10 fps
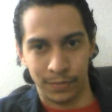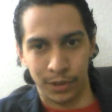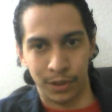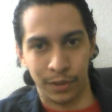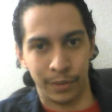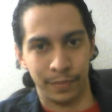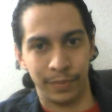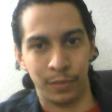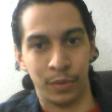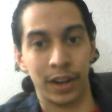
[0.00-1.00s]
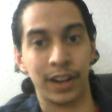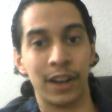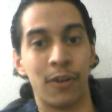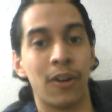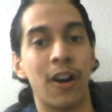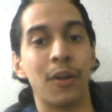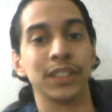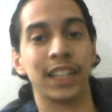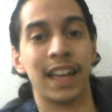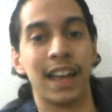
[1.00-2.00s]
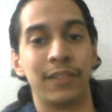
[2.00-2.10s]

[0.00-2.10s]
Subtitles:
So, they're always going